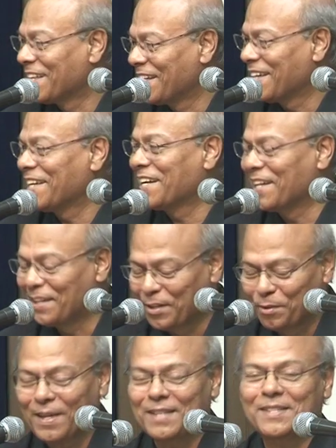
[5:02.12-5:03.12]
Bassét.
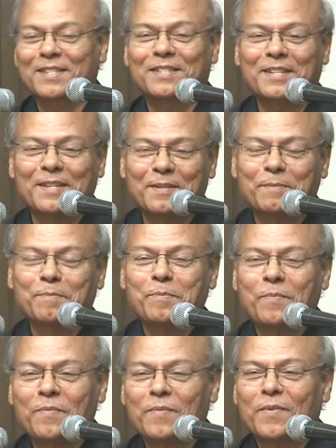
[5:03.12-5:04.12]
Élénoré Bassét.
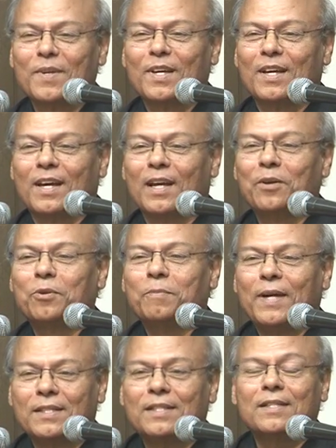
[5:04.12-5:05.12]
Élénoré
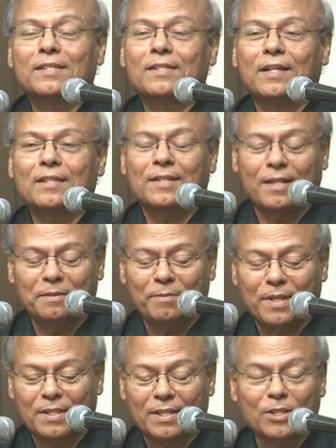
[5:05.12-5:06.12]
Bassét is not none
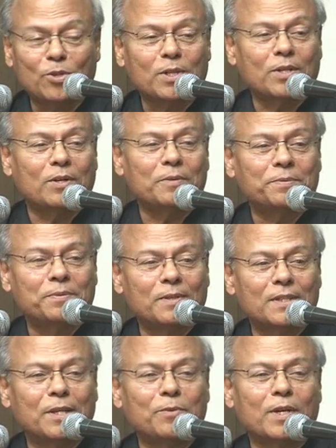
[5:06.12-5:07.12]
but her daughter of
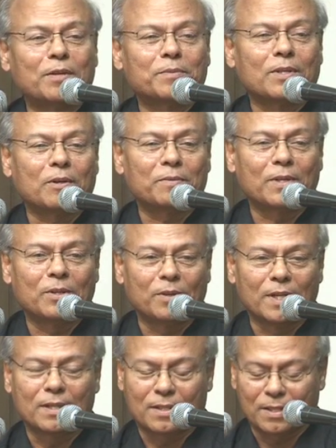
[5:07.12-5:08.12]
uh, the, one of the Nobel
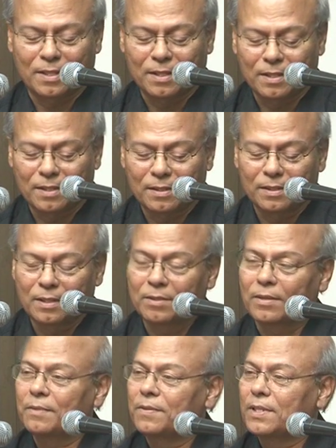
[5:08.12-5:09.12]
laureate uh,
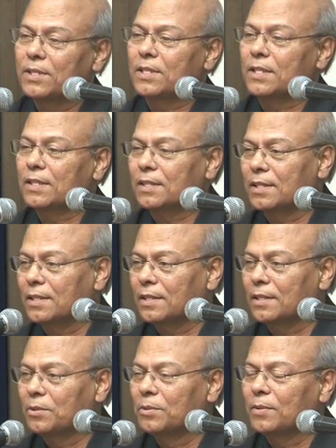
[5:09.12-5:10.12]
nuclear physicists
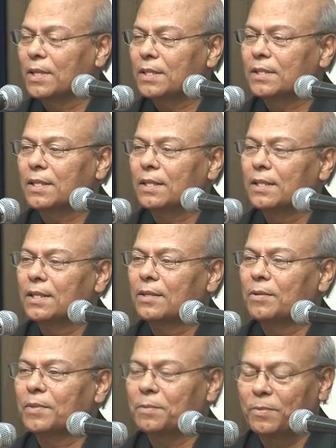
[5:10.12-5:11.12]
uh, who was the
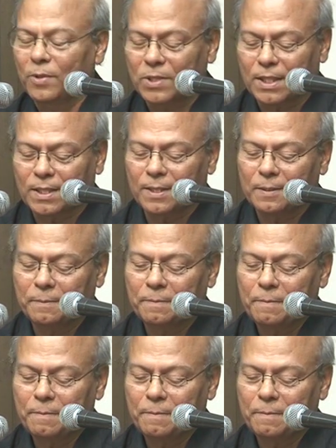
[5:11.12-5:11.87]
leader of the project.